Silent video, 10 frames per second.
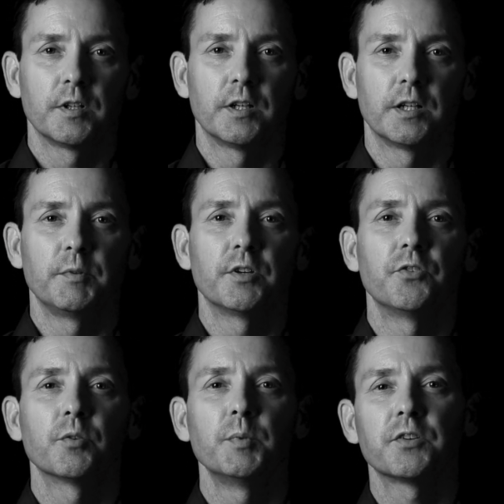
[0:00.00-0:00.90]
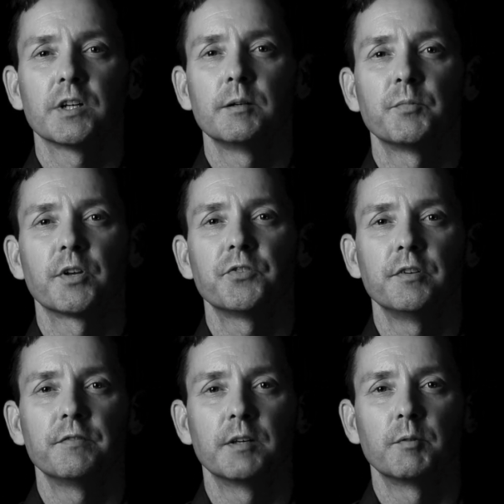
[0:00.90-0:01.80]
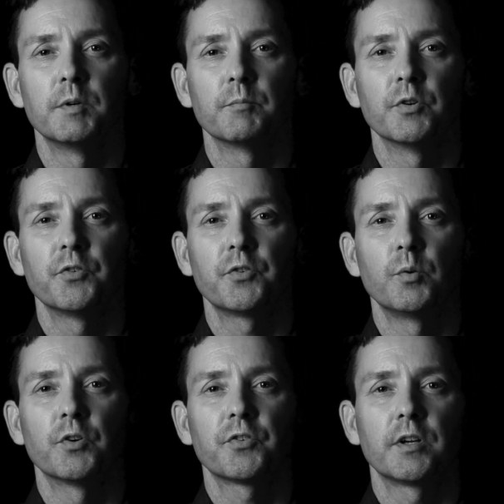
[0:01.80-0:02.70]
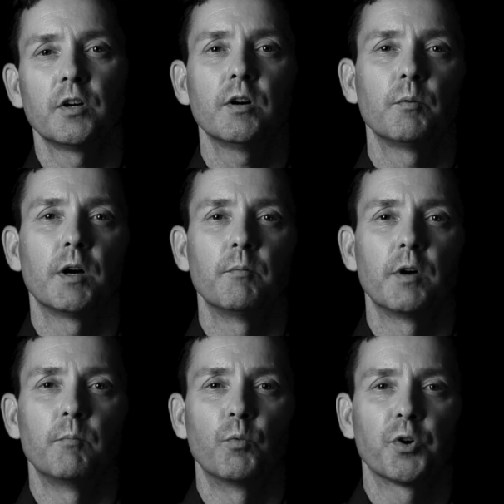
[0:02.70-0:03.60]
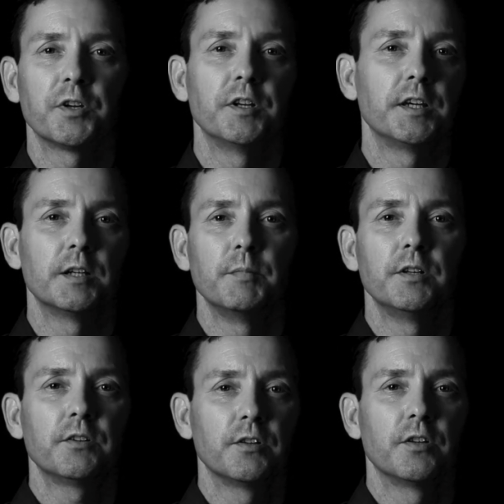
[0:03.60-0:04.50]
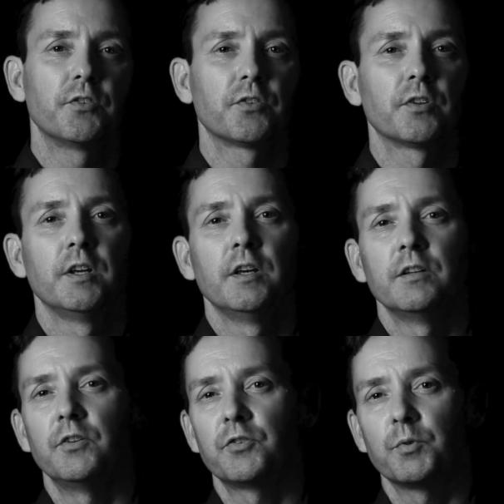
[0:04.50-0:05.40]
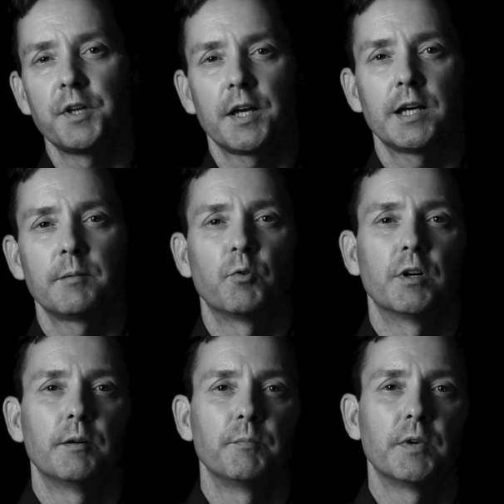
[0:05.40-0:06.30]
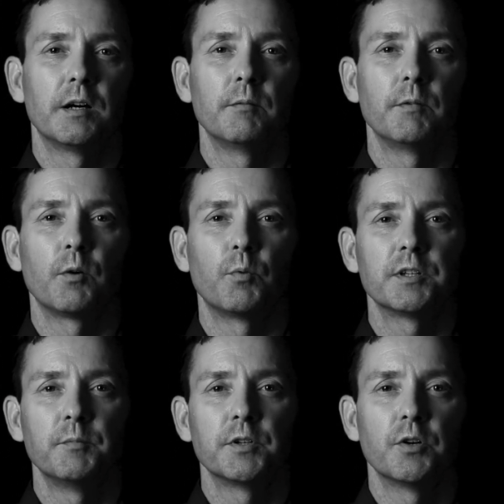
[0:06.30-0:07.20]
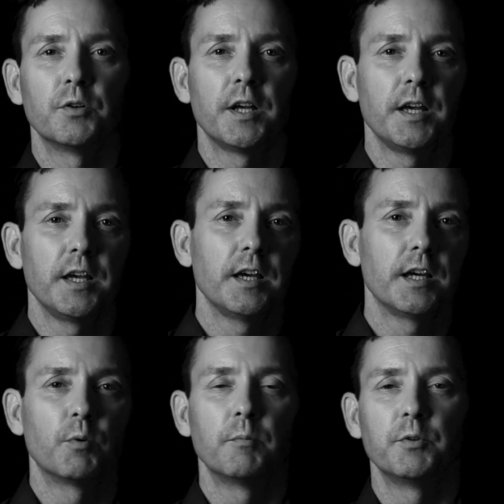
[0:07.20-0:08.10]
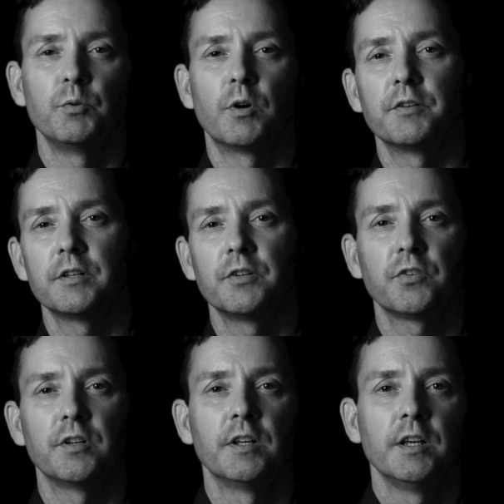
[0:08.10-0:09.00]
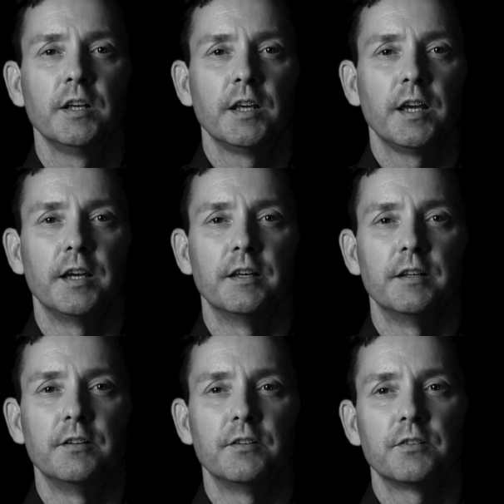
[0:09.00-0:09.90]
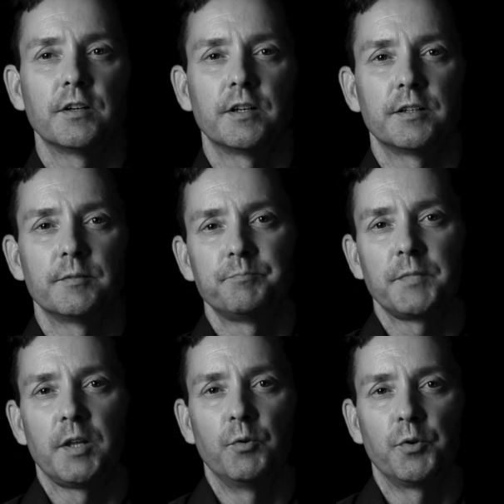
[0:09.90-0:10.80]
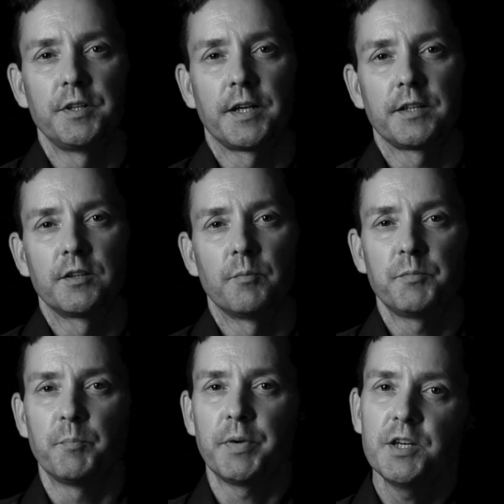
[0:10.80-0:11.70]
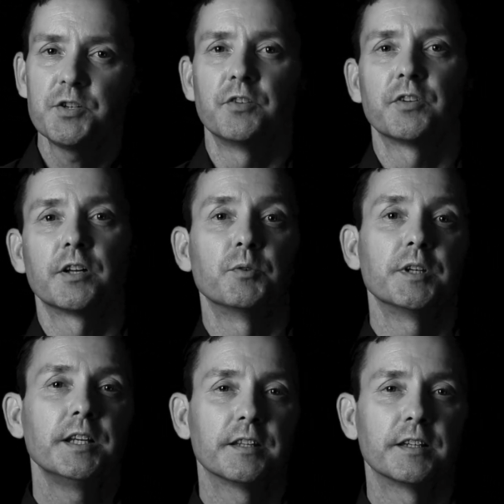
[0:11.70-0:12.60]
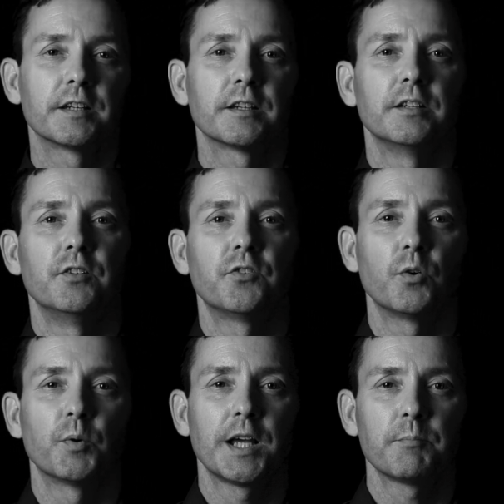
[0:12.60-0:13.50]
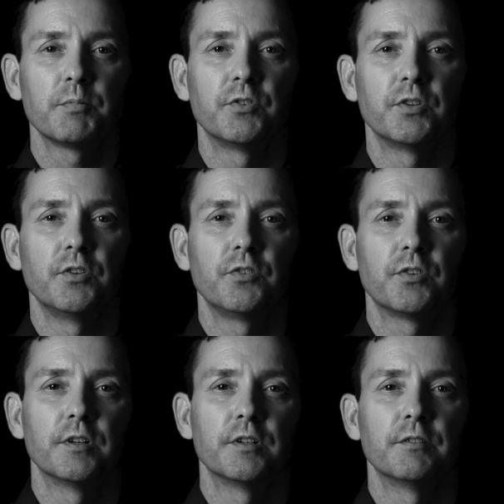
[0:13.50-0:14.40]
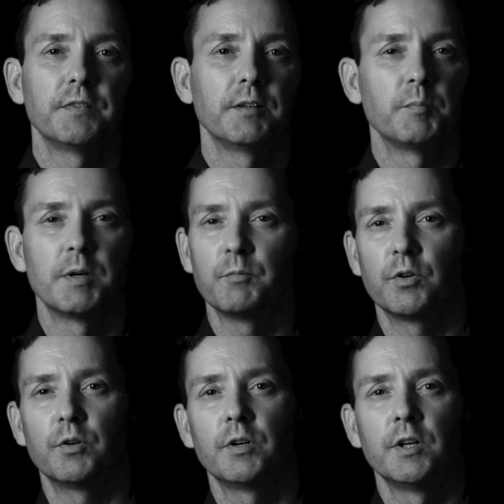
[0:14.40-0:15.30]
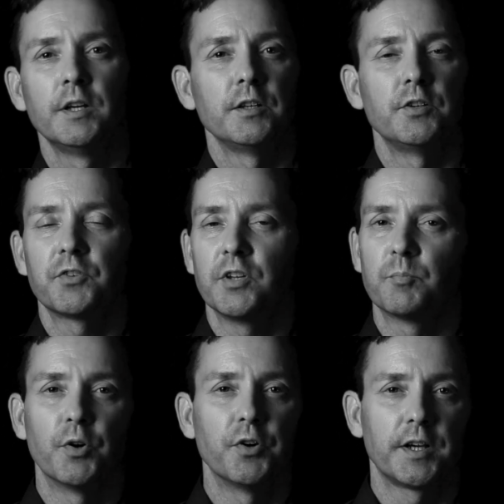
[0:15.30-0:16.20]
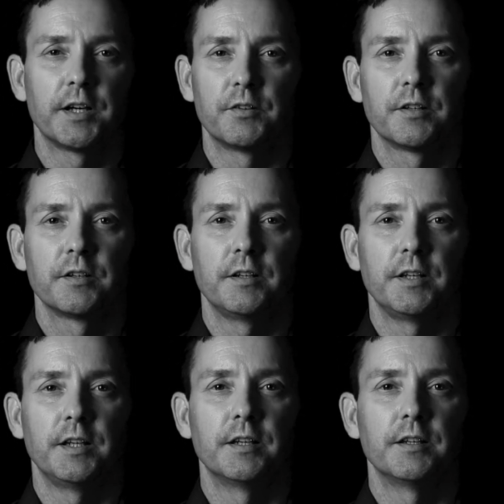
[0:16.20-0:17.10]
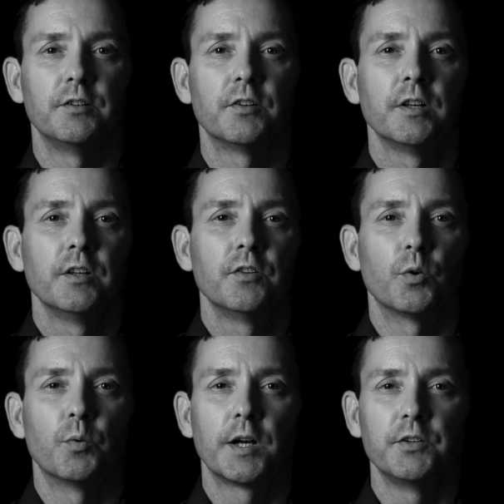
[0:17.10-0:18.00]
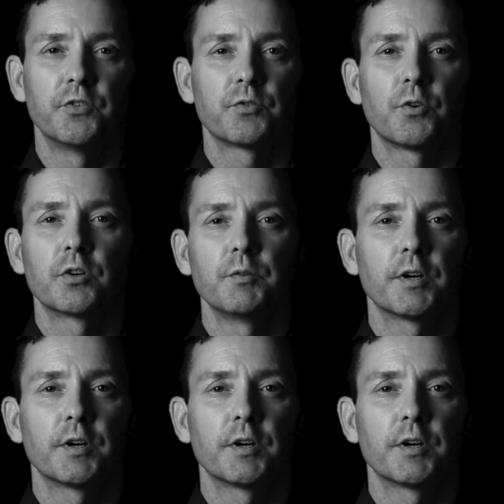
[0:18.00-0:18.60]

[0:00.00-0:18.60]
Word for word: Uh, because so many times I see family members who are saying, "Oh, I'm, I'm working to get them into this this rehab, or I'm, I'm, i want them to go to AA. I want them to do all this," and and uh, and really like the, the patient is not doing anything and so what happens is the the family member just gets burnt out and so what I just strongly